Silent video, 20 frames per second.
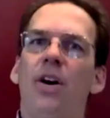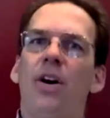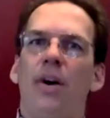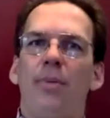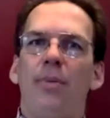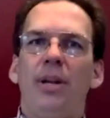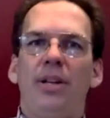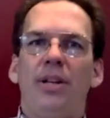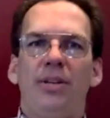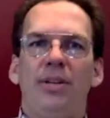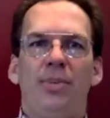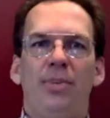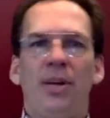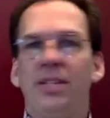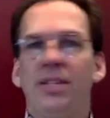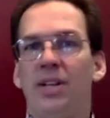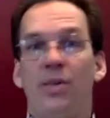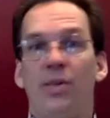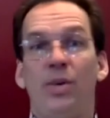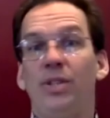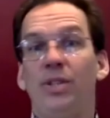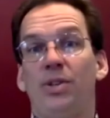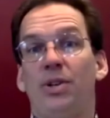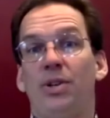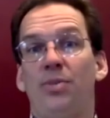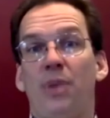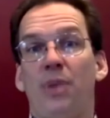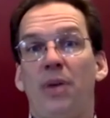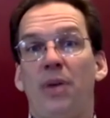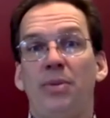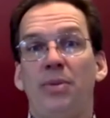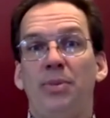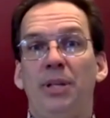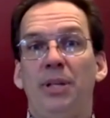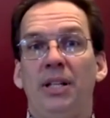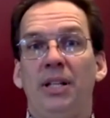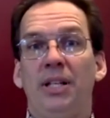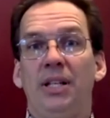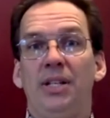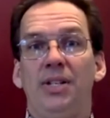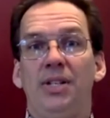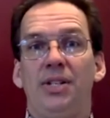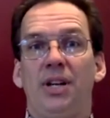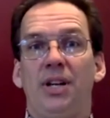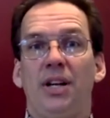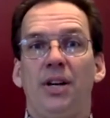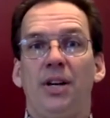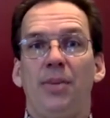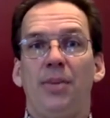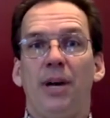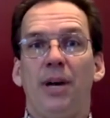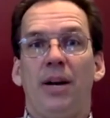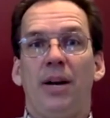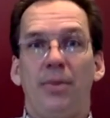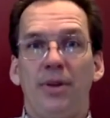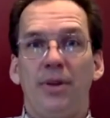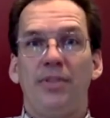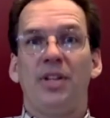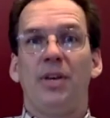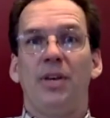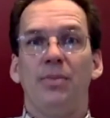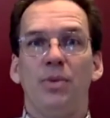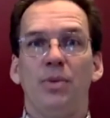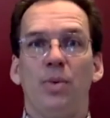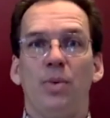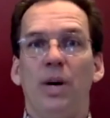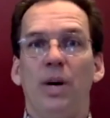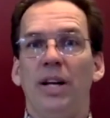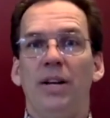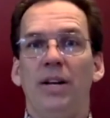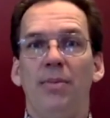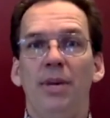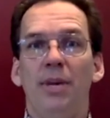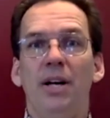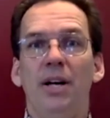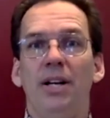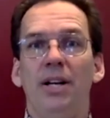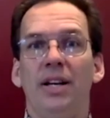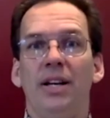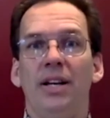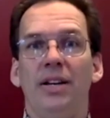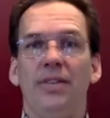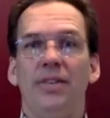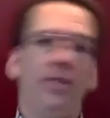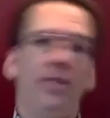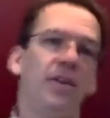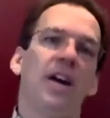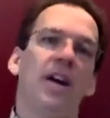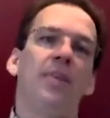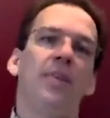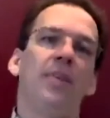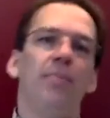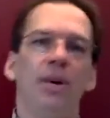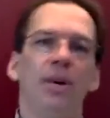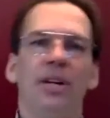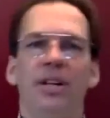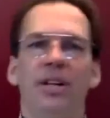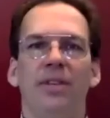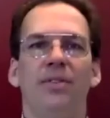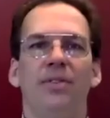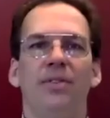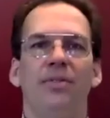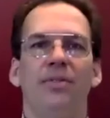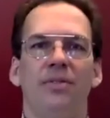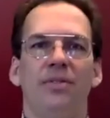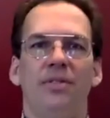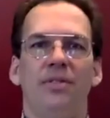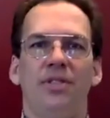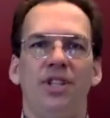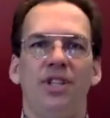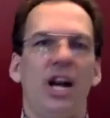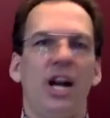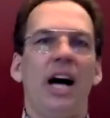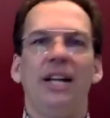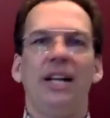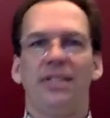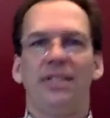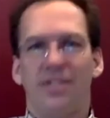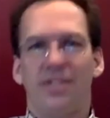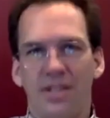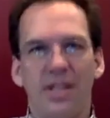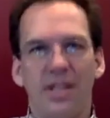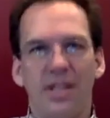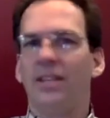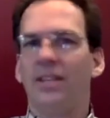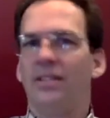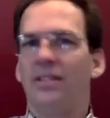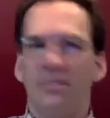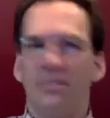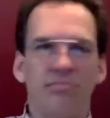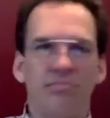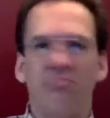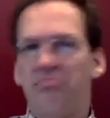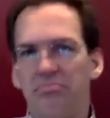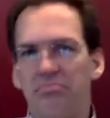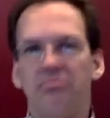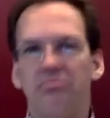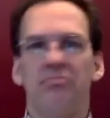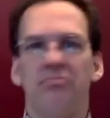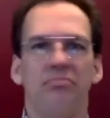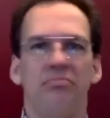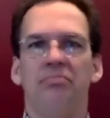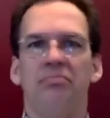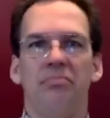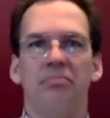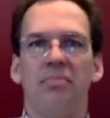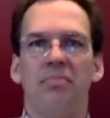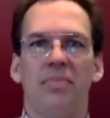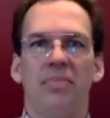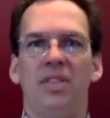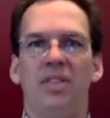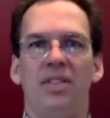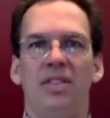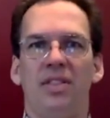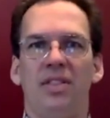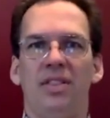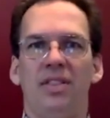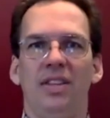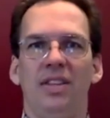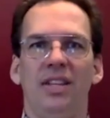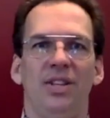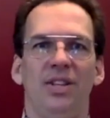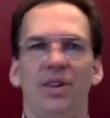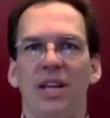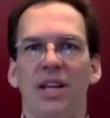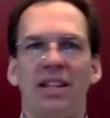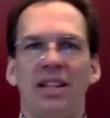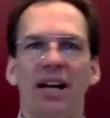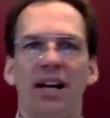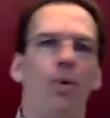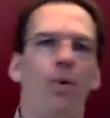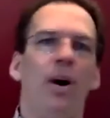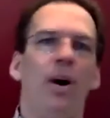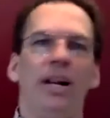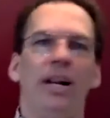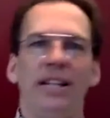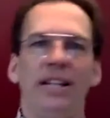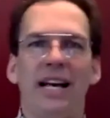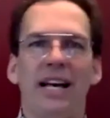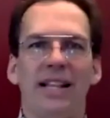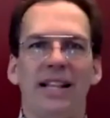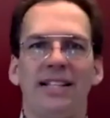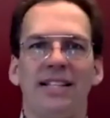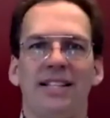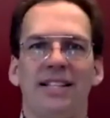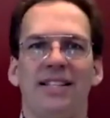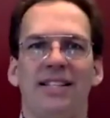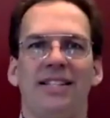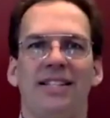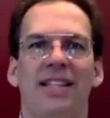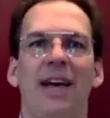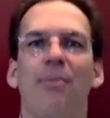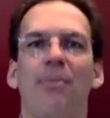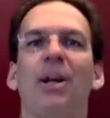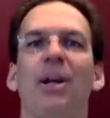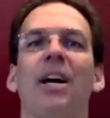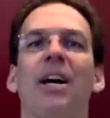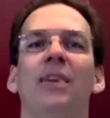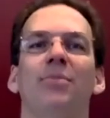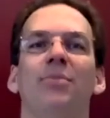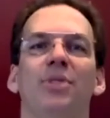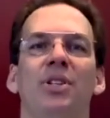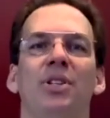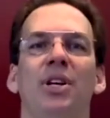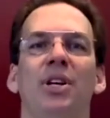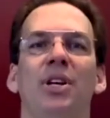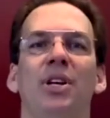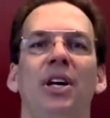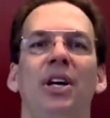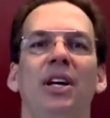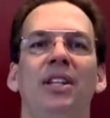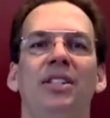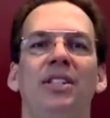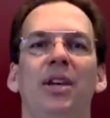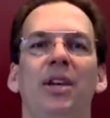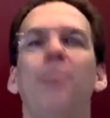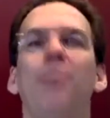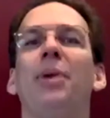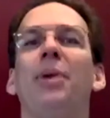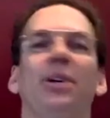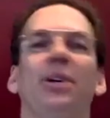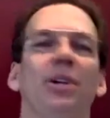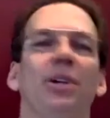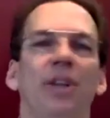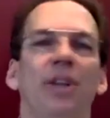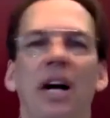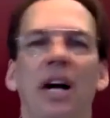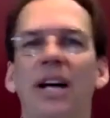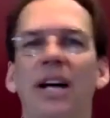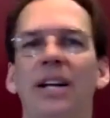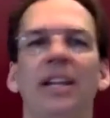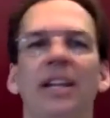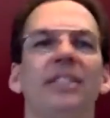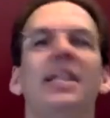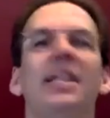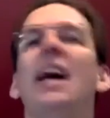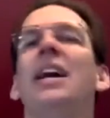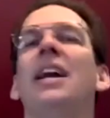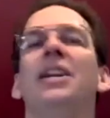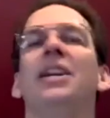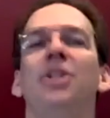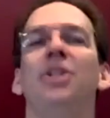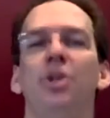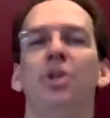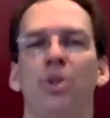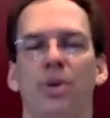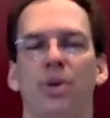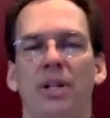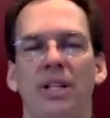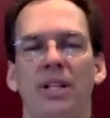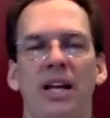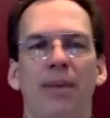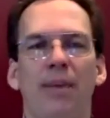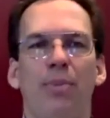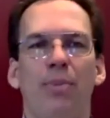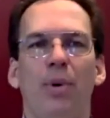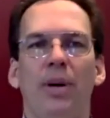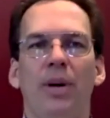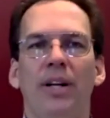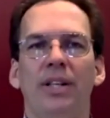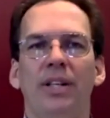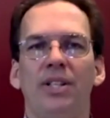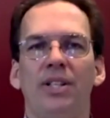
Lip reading: I mean, it depends on what sort of probabilities you're talking about. I mean, if something's 1 in a million, if you got a million shots, then you get that one. That becomes typical, or it's not unusual at that point.